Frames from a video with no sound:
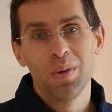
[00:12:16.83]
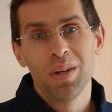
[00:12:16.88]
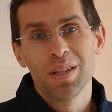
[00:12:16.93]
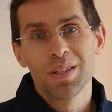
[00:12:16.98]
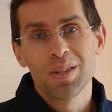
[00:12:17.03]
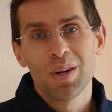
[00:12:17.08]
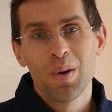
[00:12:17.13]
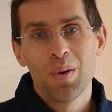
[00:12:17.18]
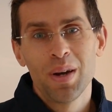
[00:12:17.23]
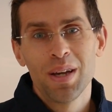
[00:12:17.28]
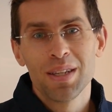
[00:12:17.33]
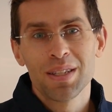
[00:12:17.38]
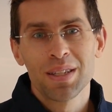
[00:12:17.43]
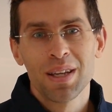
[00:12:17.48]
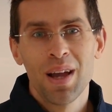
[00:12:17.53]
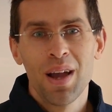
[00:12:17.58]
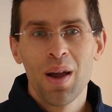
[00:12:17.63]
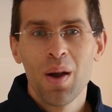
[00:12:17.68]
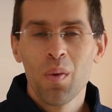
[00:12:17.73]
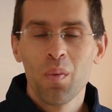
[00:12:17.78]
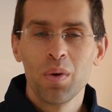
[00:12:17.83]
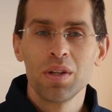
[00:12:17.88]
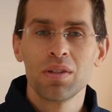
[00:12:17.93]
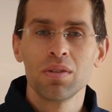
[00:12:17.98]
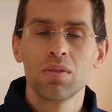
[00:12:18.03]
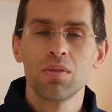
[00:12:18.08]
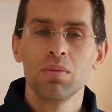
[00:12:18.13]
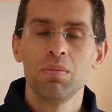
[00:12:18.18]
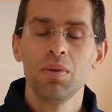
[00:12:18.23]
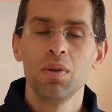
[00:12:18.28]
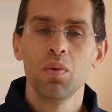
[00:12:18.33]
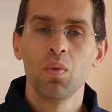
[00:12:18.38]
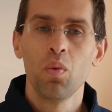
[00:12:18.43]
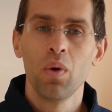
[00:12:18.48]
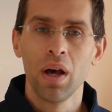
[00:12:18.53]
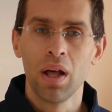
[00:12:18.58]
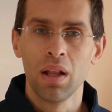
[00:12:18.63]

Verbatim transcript: We, as always, wish you to be